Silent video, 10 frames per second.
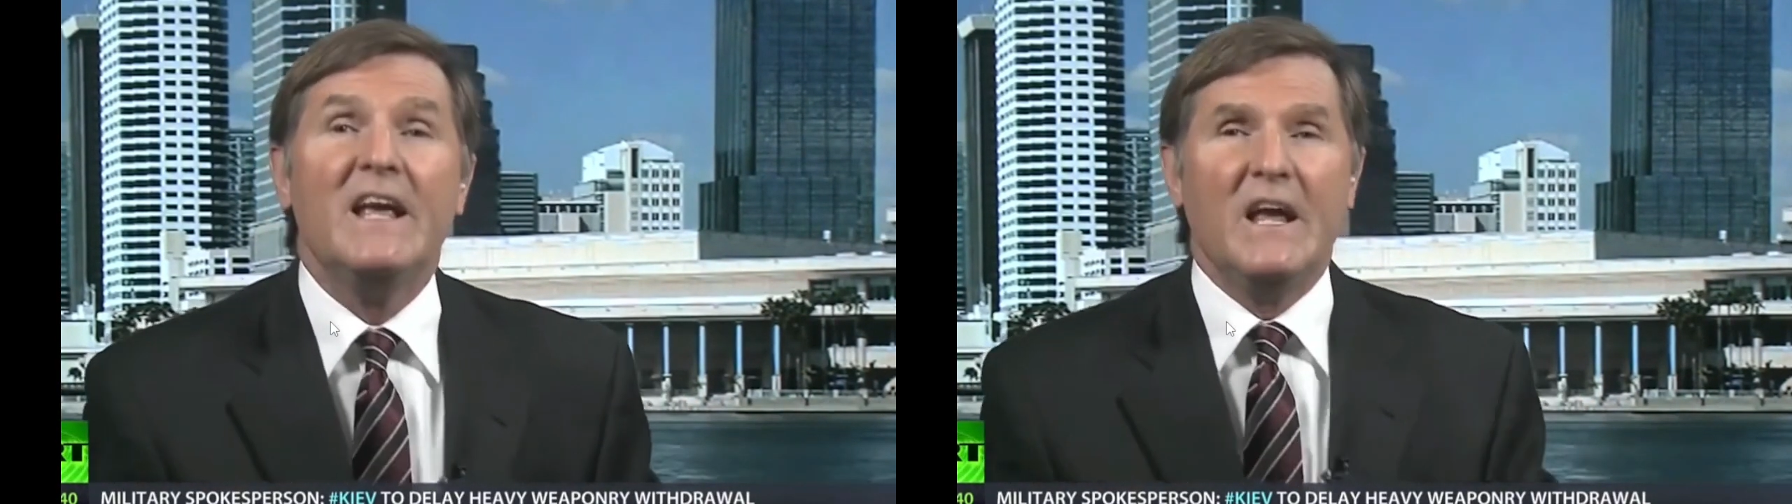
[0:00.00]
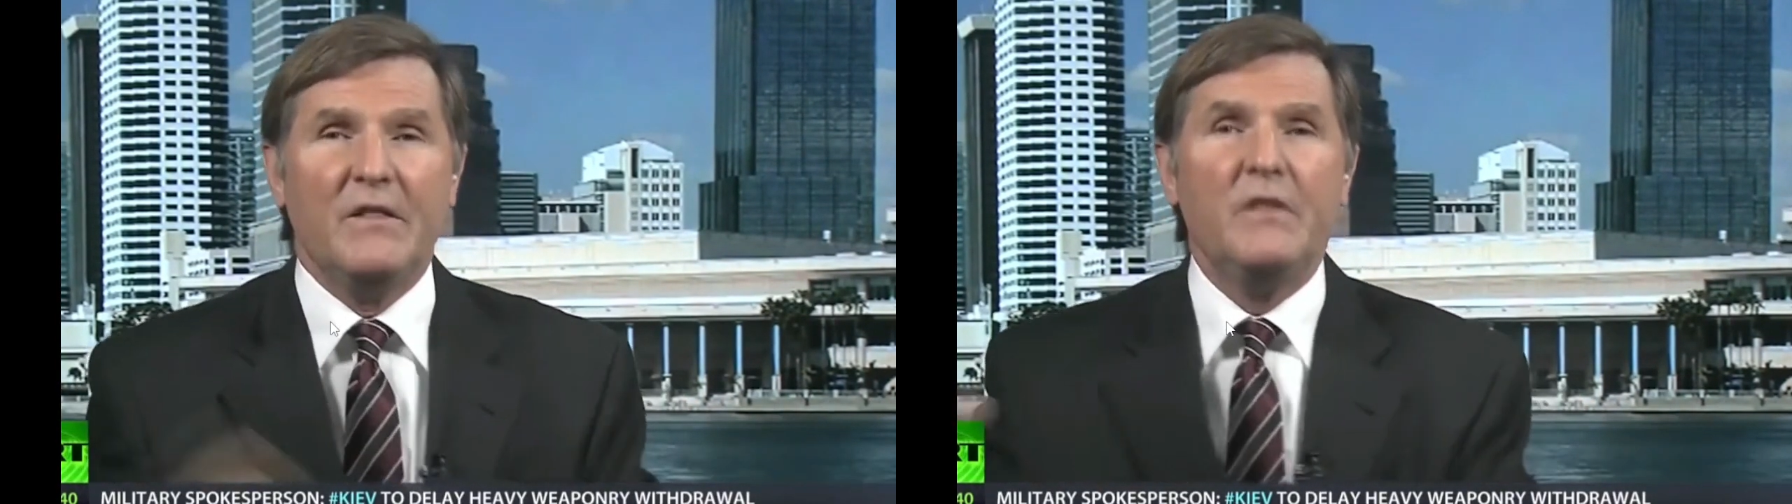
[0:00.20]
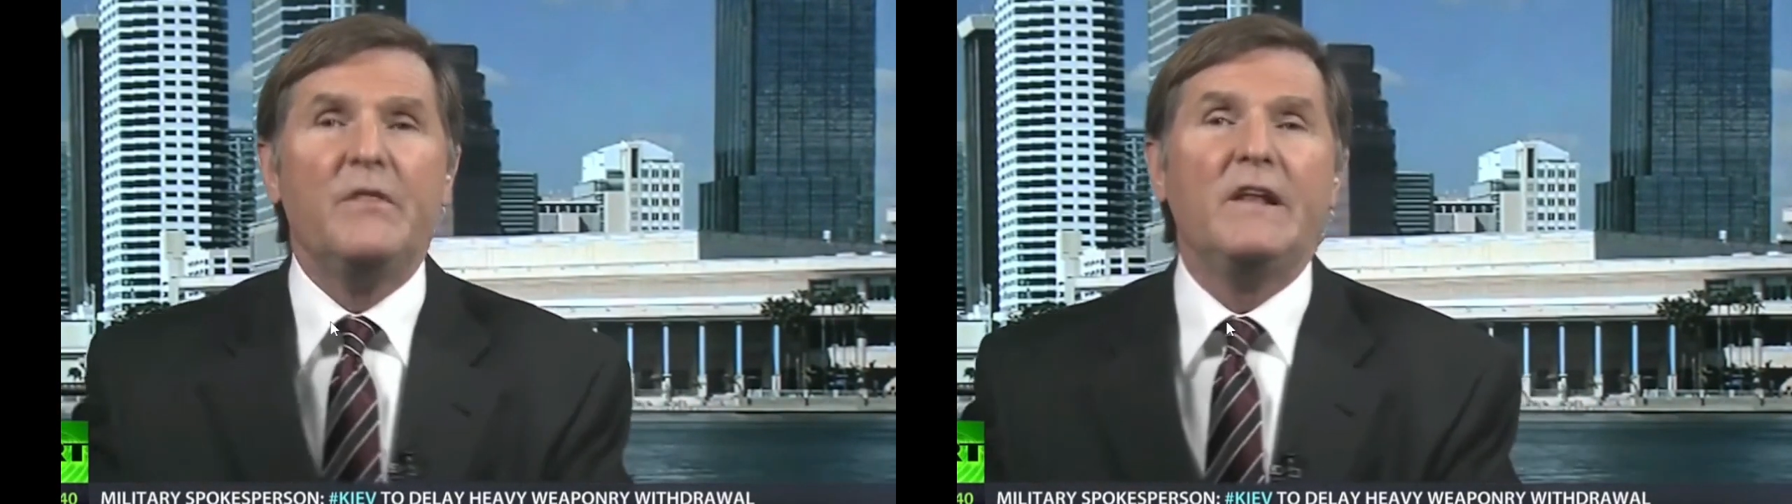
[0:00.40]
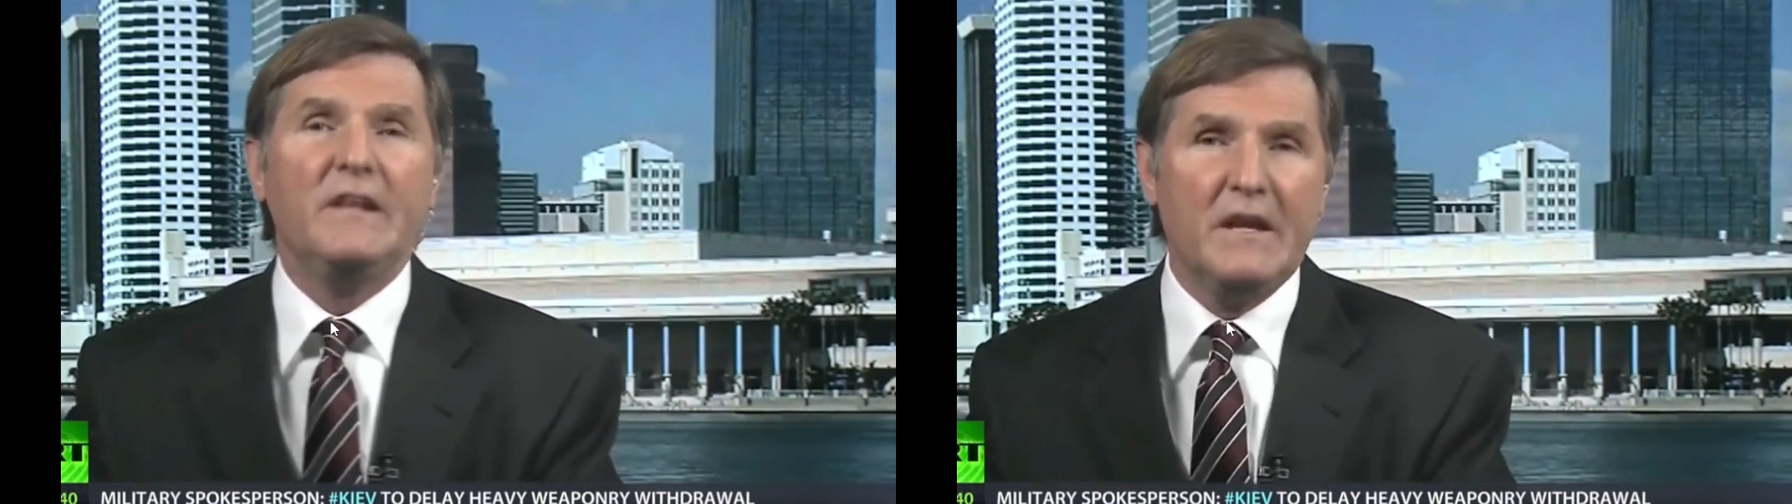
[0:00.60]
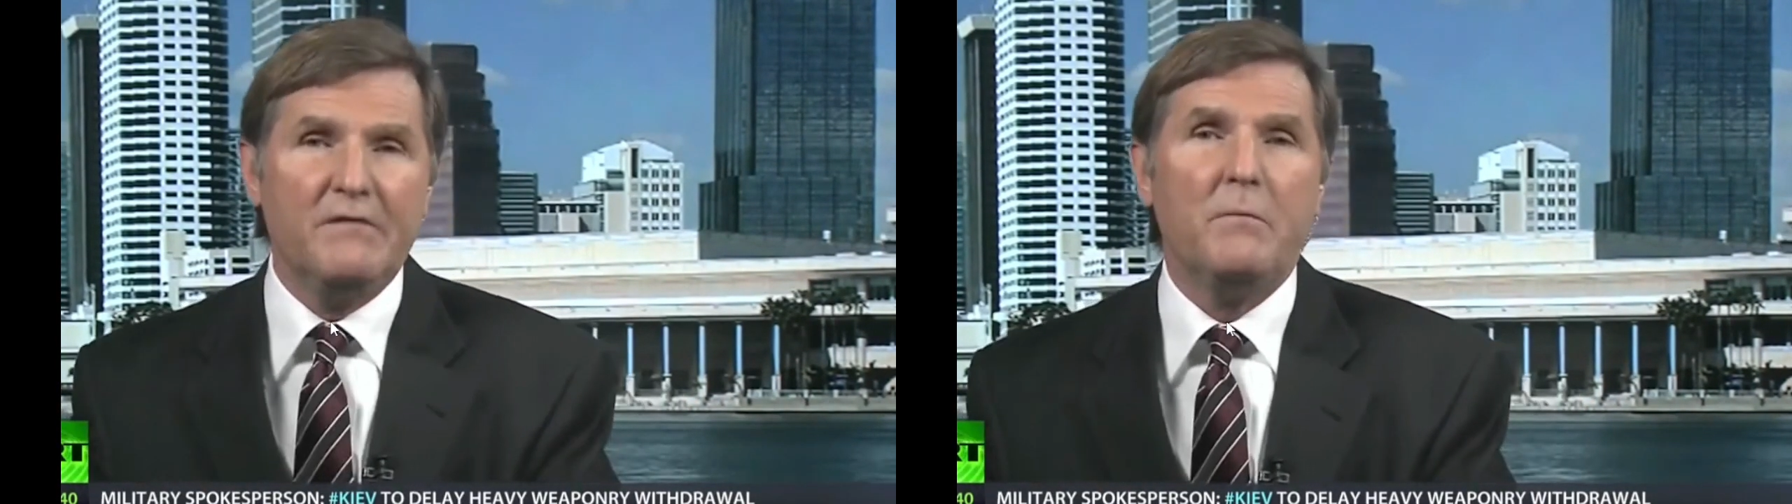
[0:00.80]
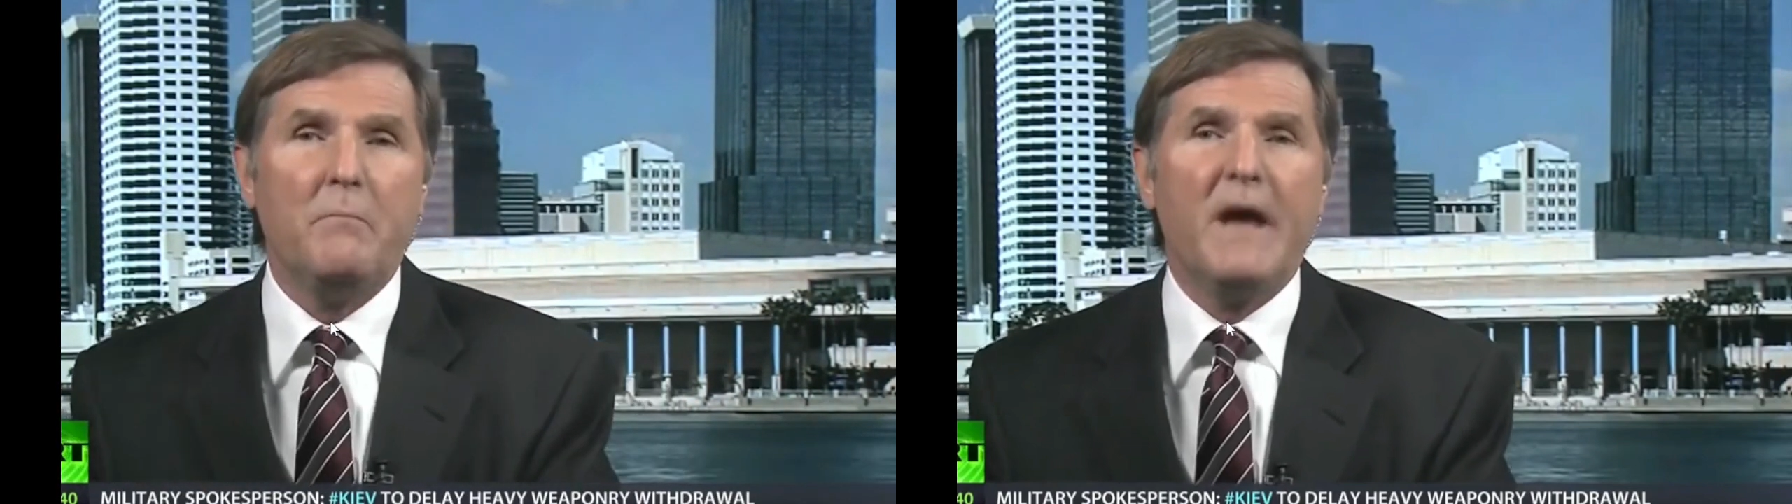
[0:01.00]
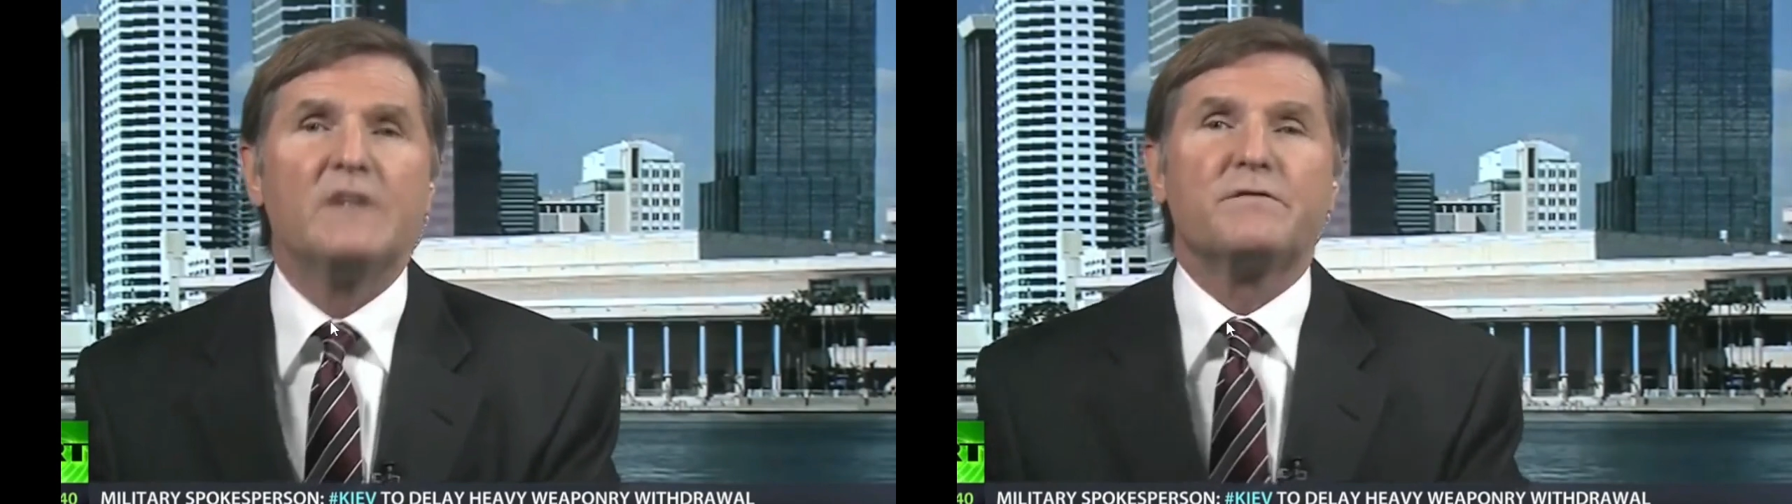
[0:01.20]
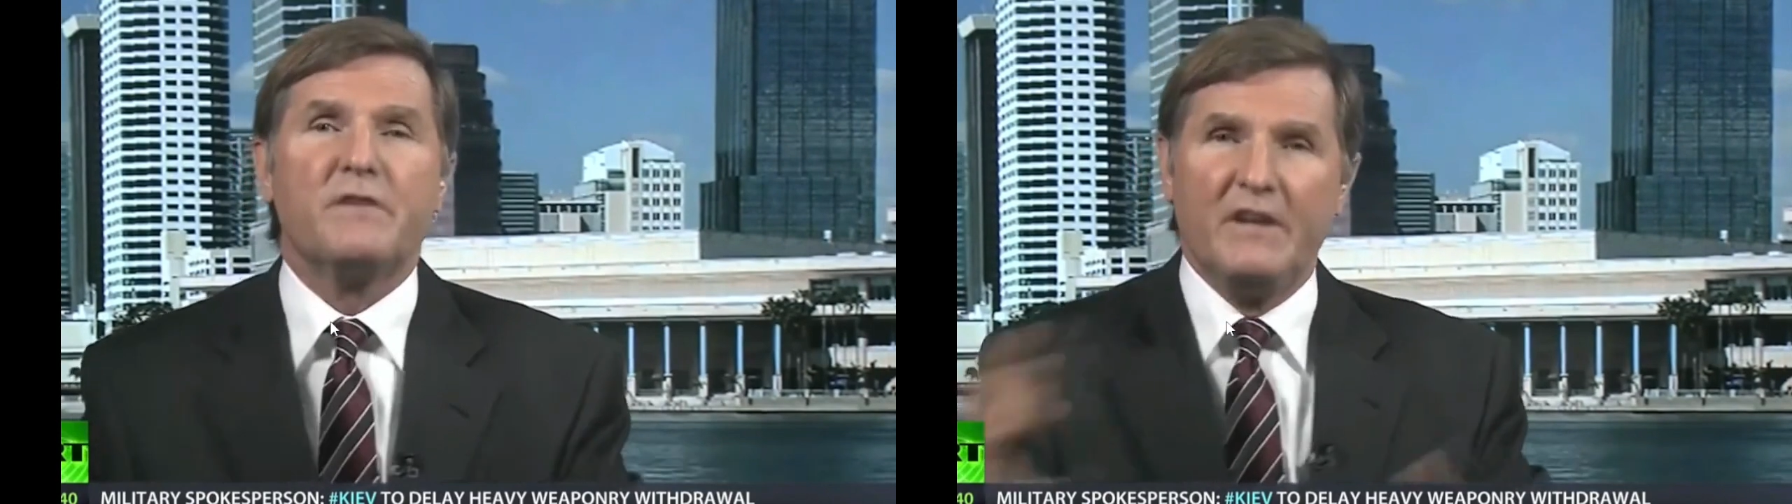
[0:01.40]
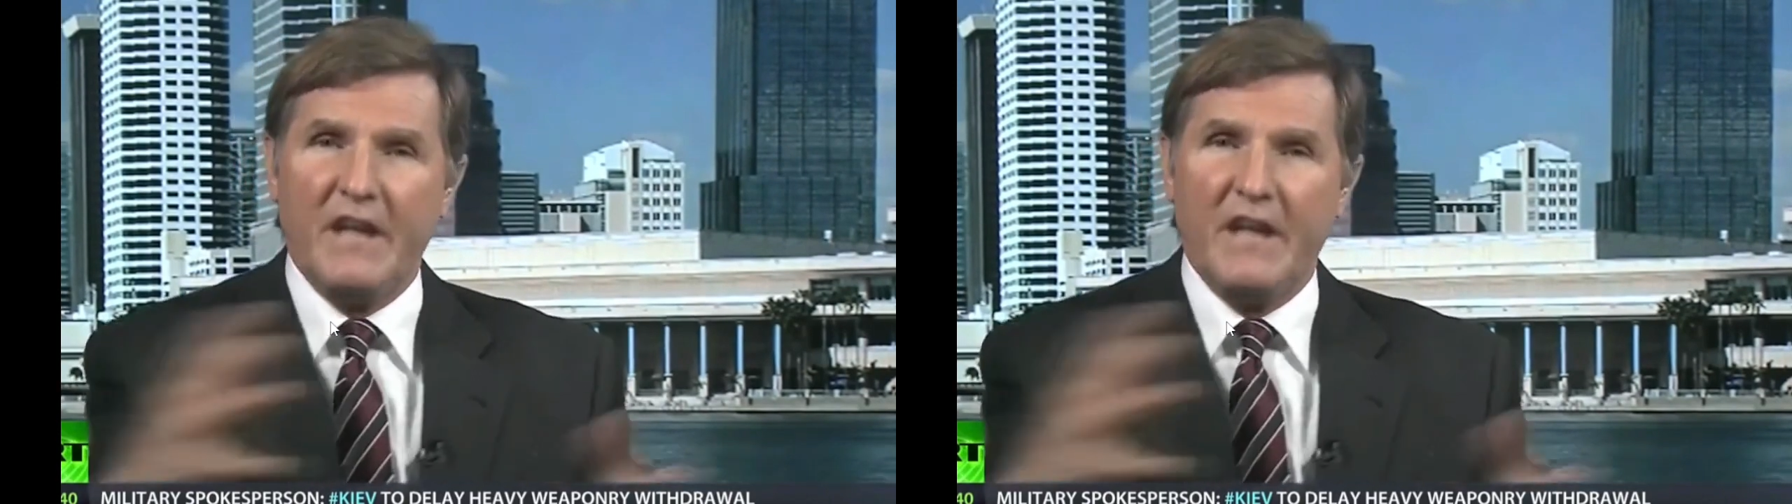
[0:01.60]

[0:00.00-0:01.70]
and then they leave the mess for the